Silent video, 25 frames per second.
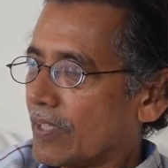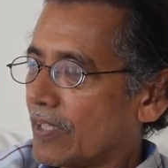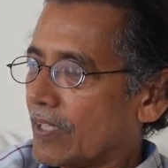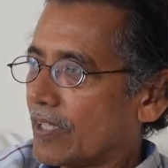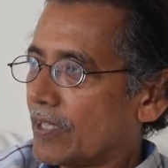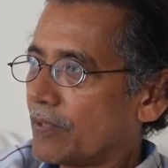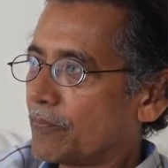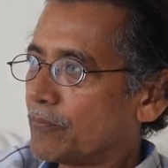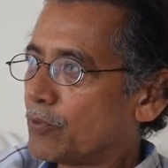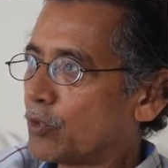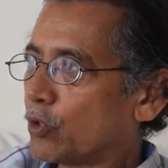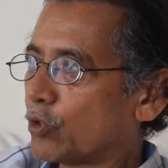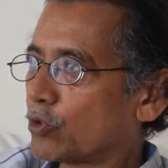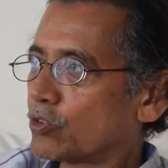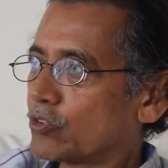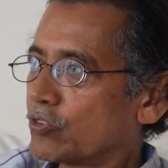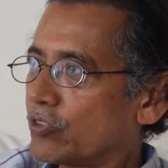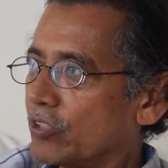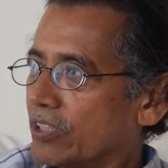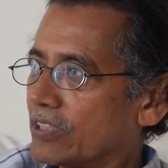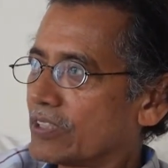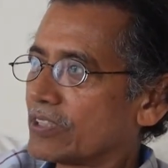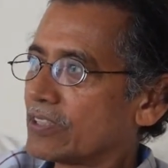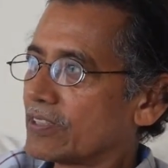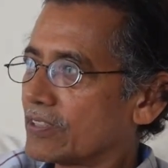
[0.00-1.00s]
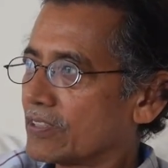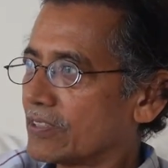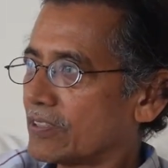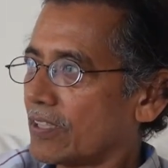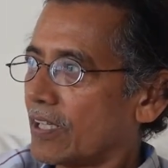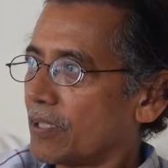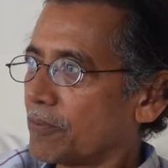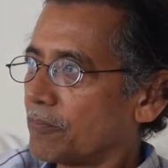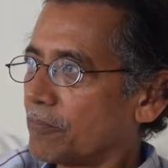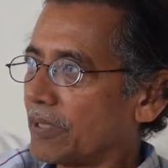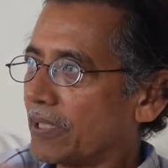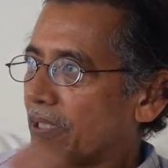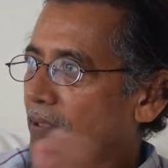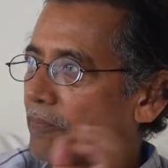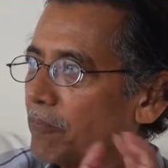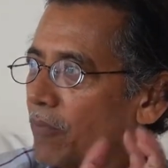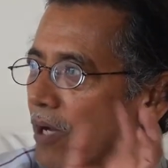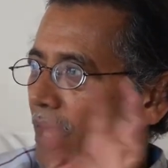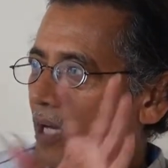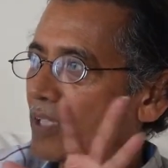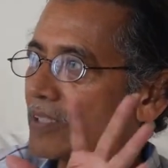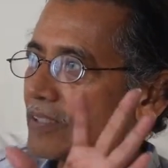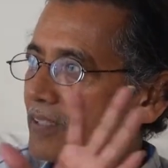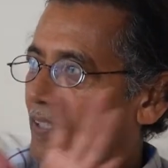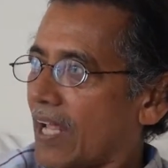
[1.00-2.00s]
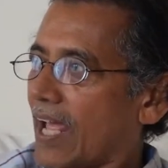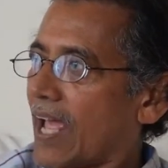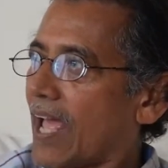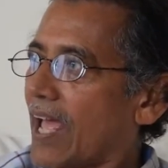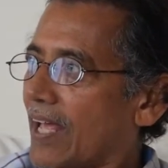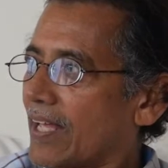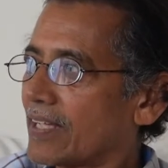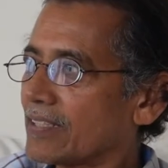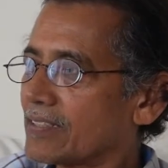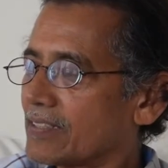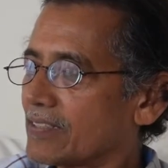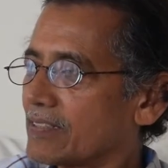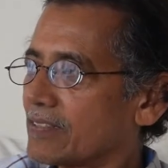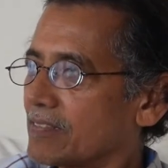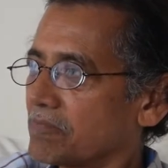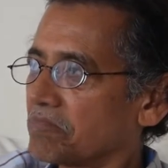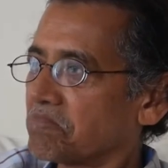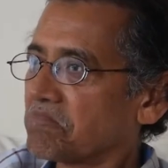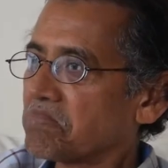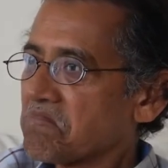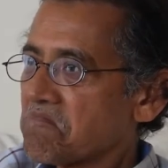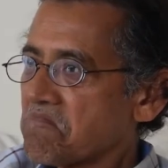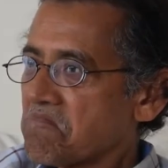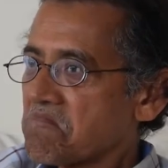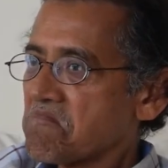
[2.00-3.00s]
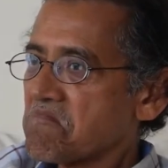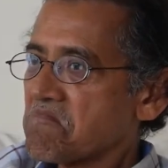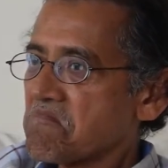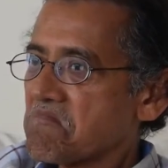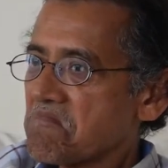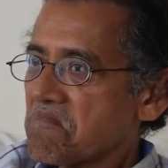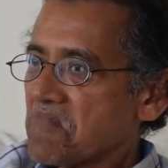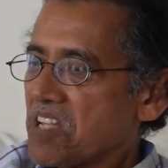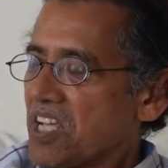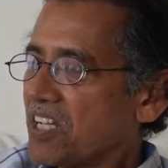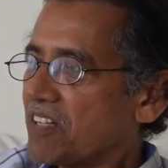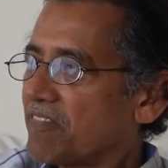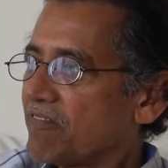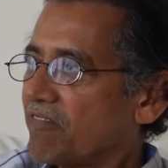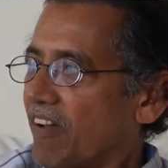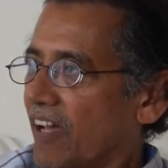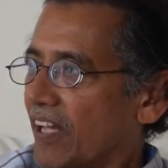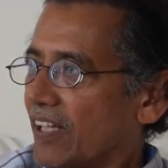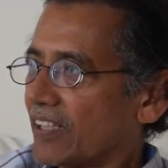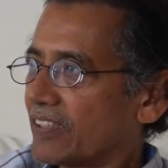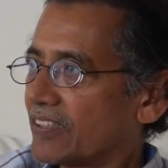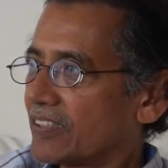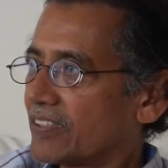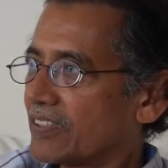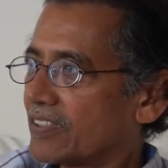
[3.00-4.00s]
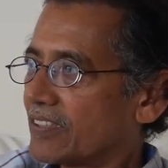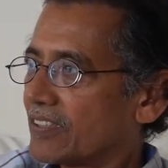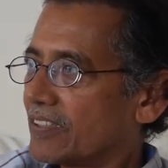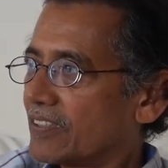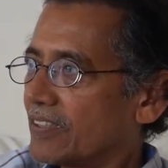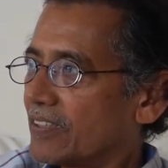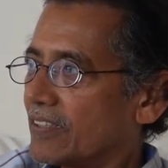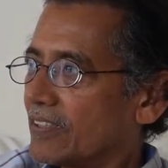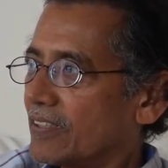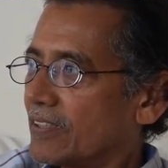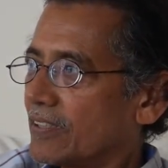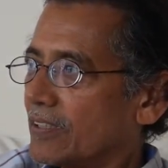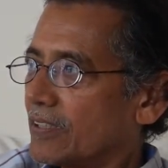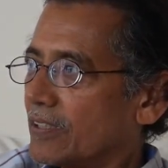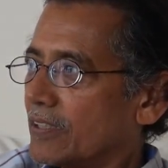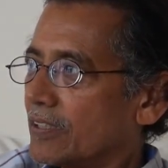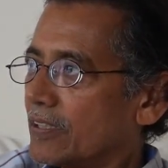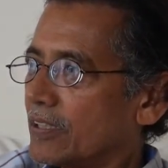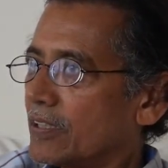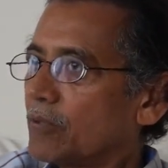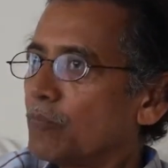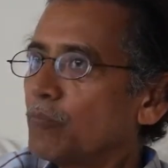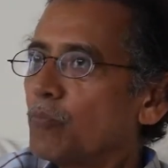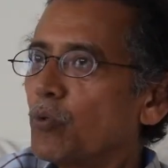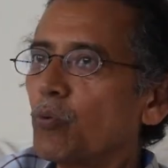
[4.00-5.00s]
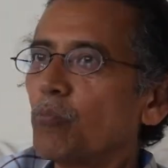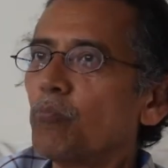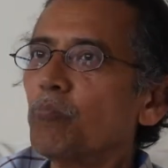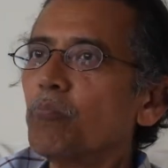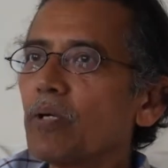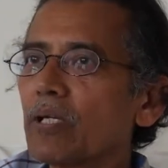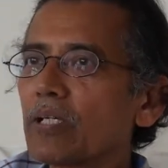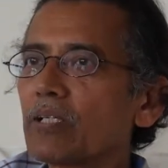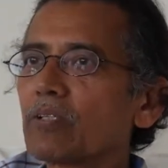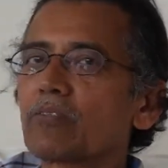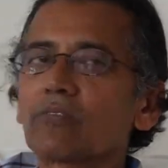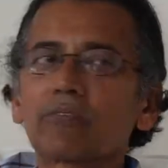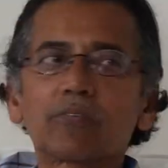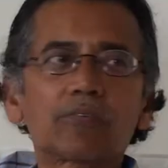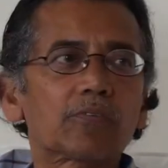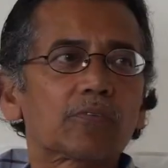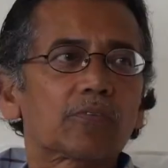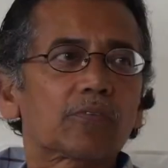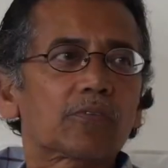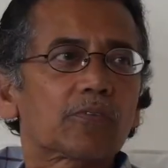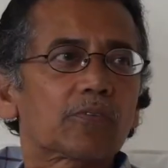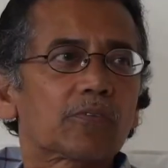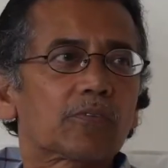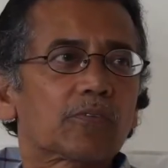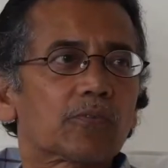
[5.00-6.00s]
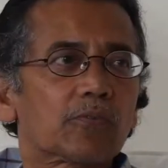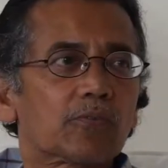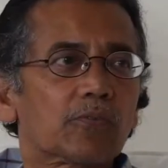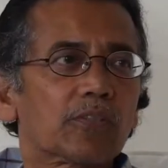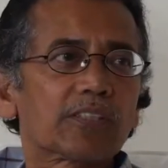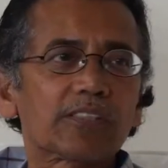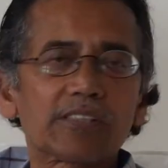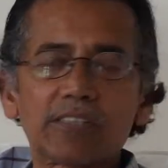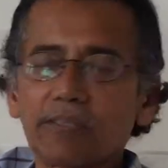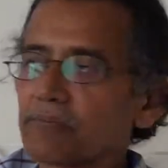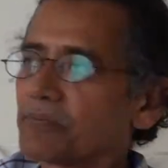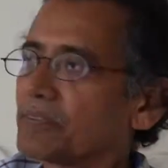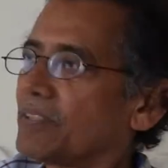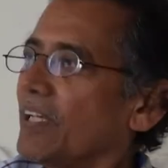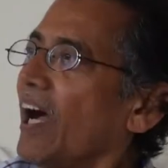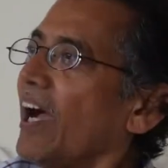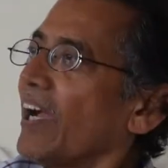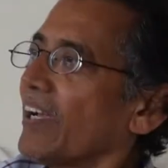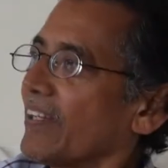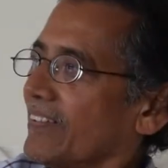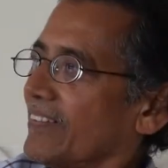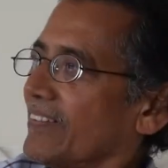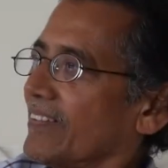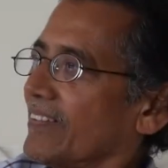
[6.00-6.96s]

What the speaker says: if those reasons are being marked as invalid, the movement will subside.